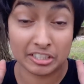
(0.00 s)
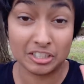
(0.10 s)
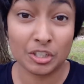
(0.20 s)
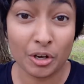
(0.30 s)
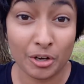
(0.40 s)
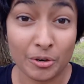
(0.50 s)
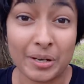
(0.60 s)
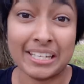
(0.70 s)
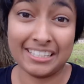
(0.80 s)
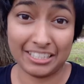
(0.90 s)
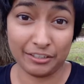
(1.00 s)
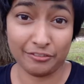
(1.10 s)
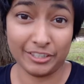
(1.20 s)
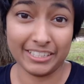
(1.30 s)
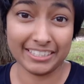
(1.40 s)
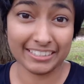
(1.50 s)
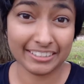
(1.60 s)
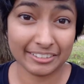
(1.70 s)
so different.